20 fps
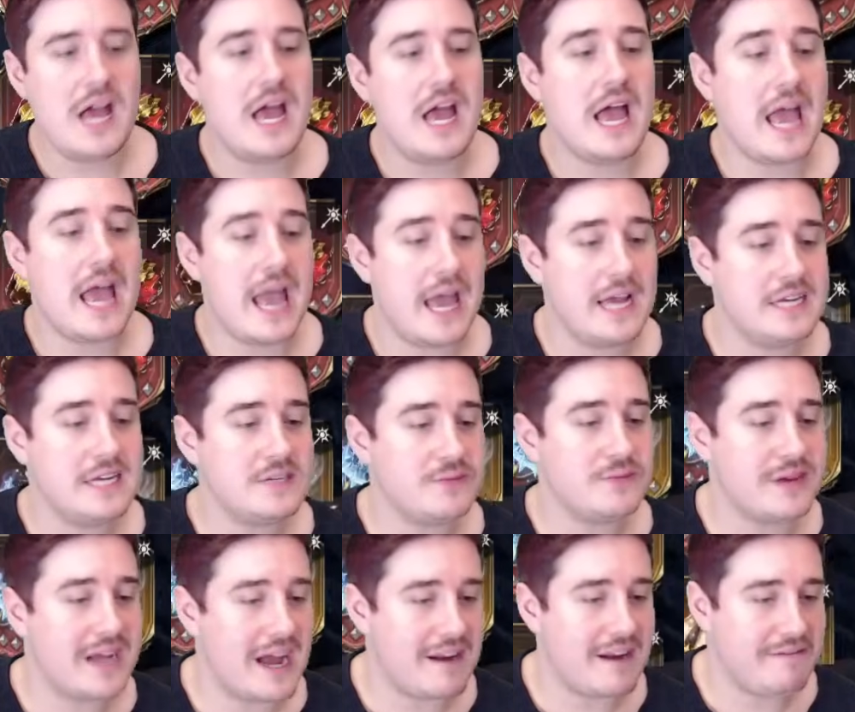and
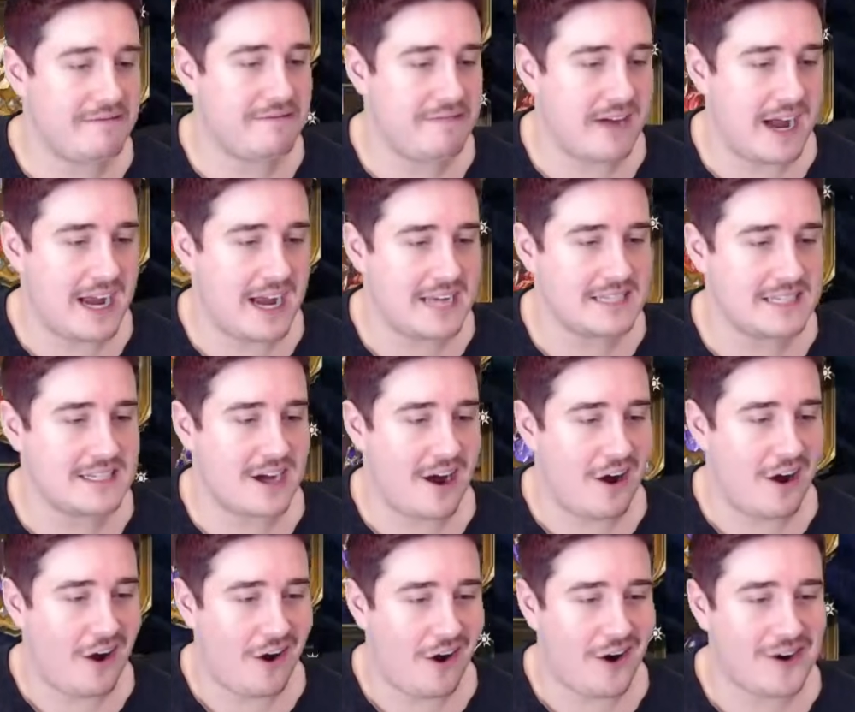we gotta find
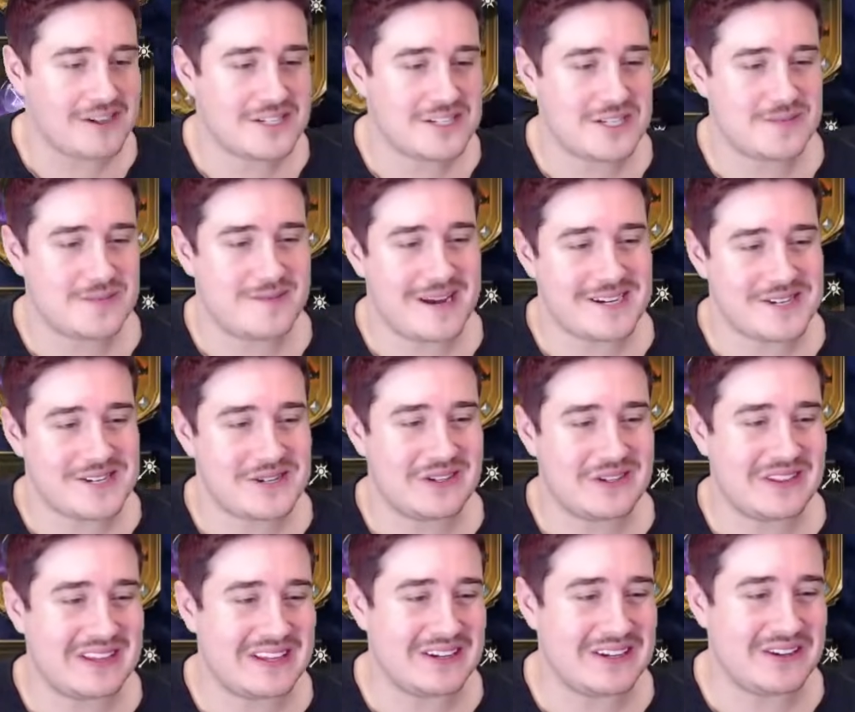our special
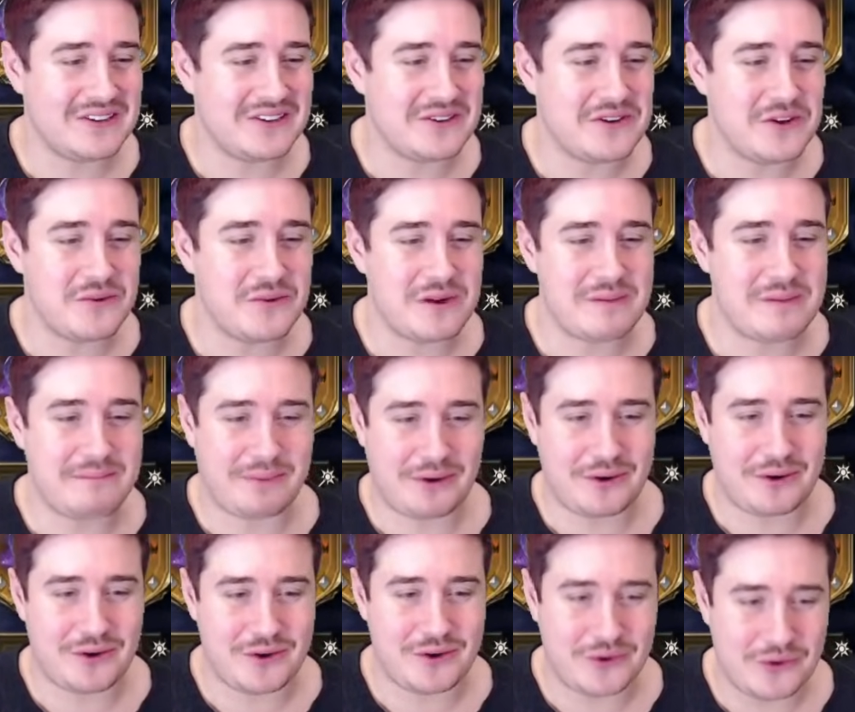little new and
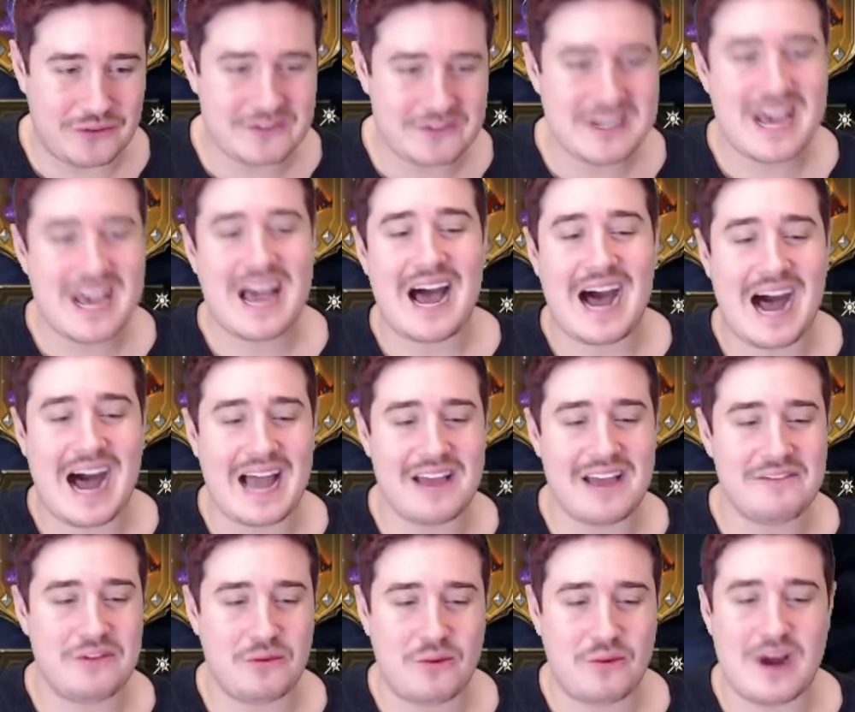improved Eye
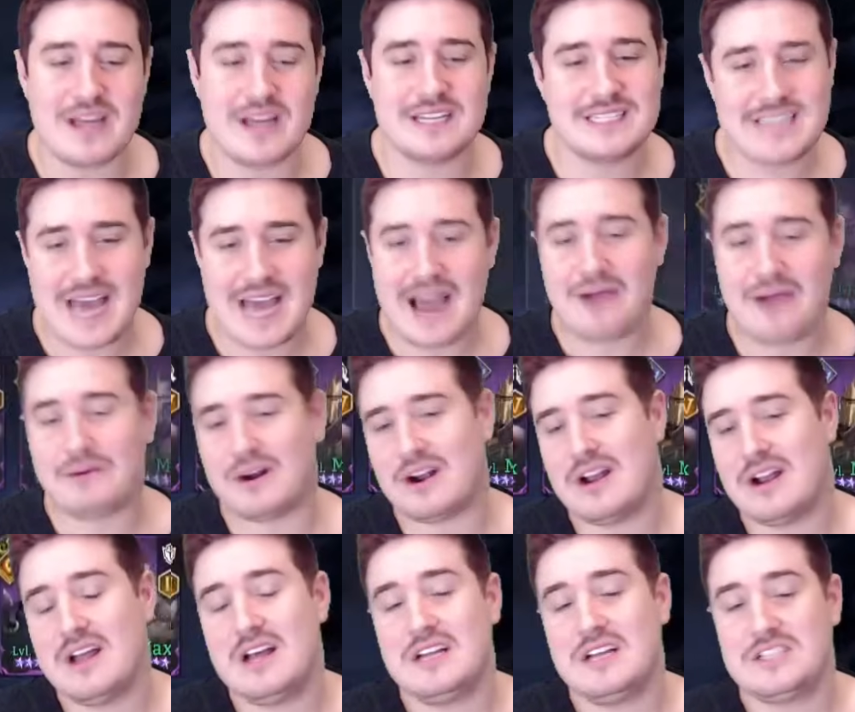of the White Tower.
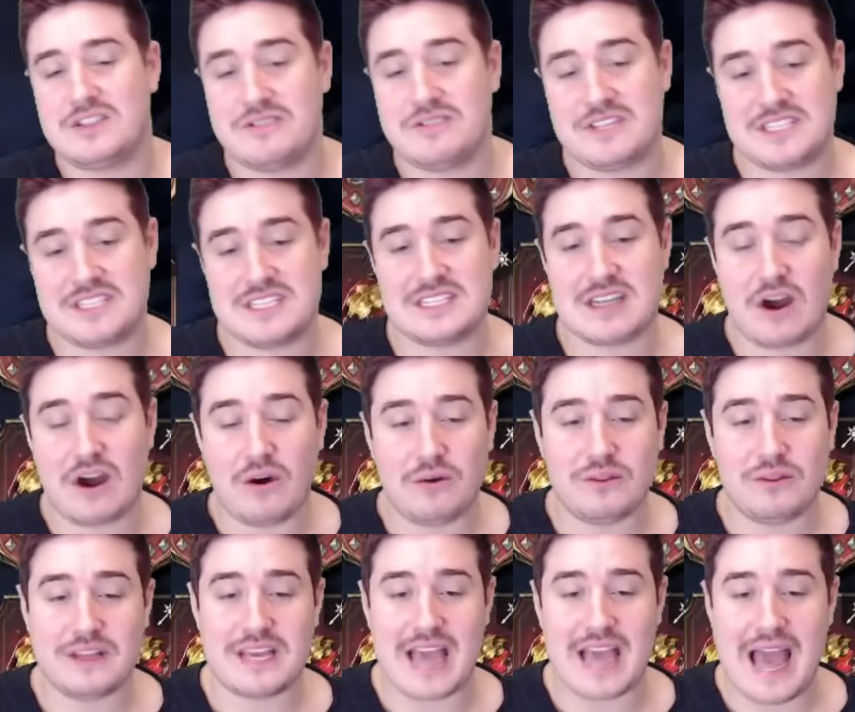So this is
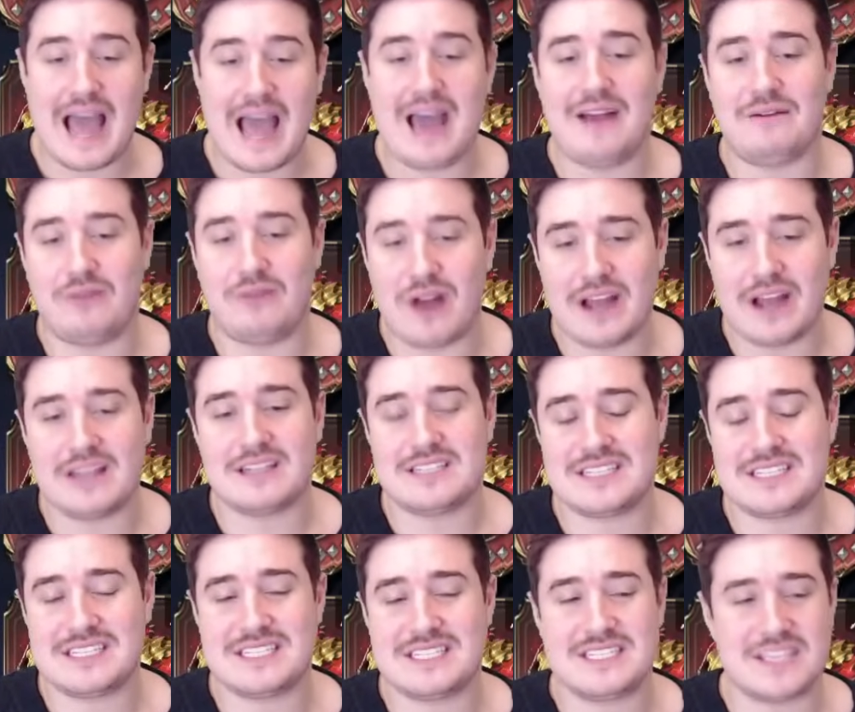only at, right? This
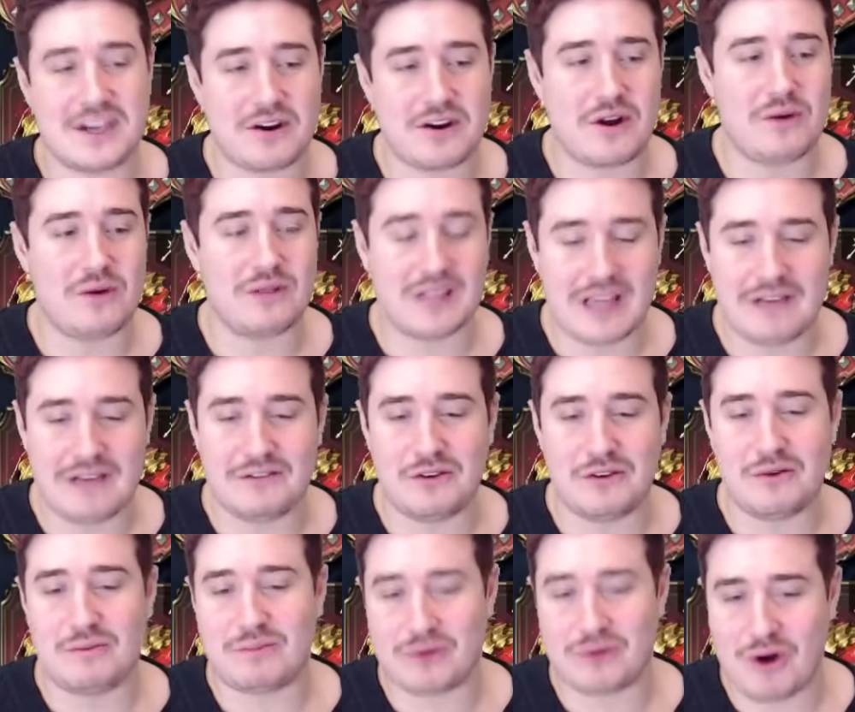is zero
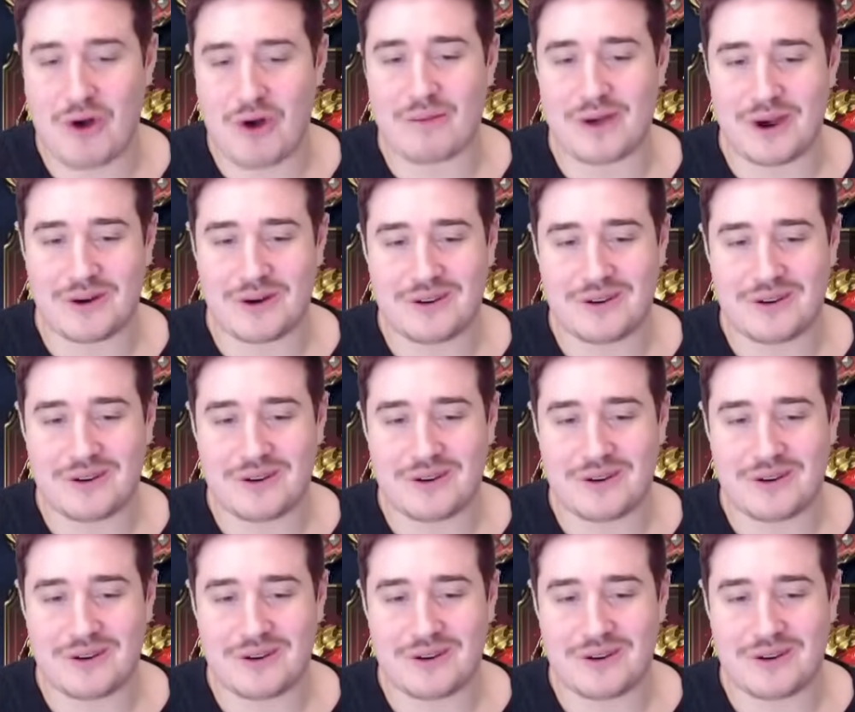level promo